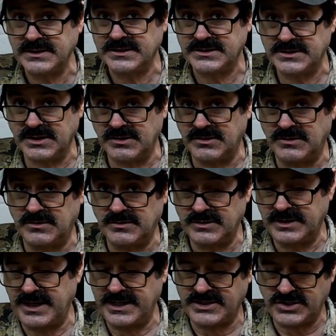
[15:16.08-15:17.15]
So
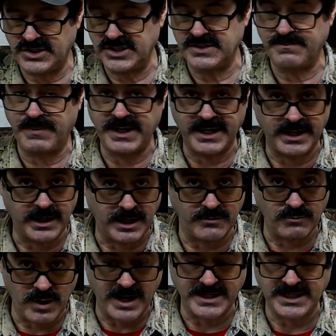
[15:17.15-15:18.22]
that's just being an
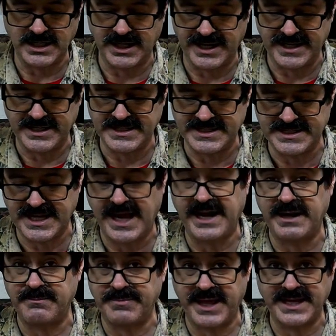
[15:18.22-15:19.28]
unregulated
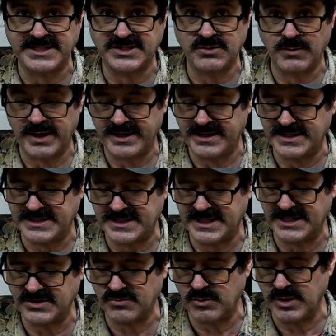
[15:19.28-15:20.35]
setup. That's the way these
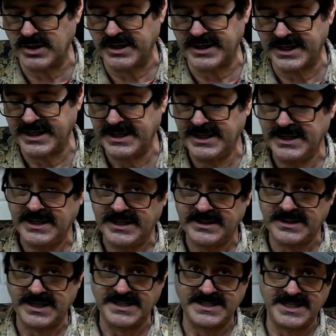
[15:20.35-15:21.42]
things work.
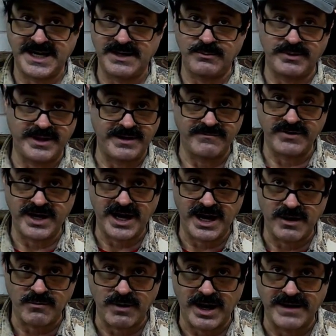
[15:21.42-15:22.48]
Like I say, with every
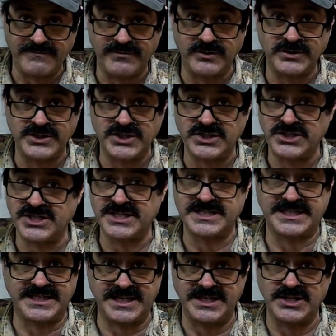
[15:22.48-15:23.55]
air rifle, you just
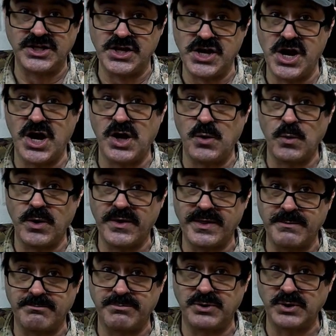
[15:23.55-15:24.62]
need to know where the
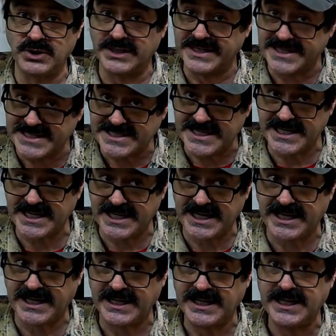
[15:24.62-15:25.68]
bullet is
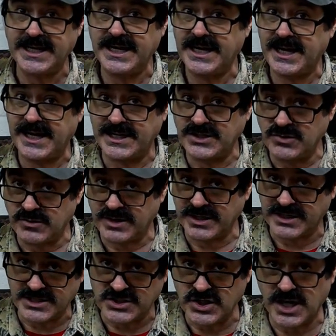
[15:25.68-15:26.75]
hitting, and you can
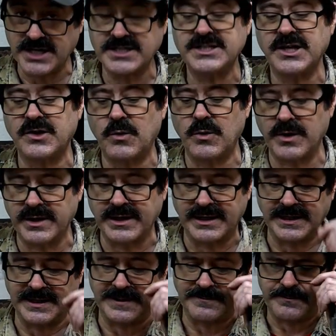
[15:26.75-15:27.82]
adjust
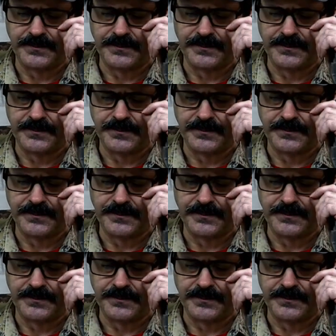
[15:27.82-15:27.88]
accordingly.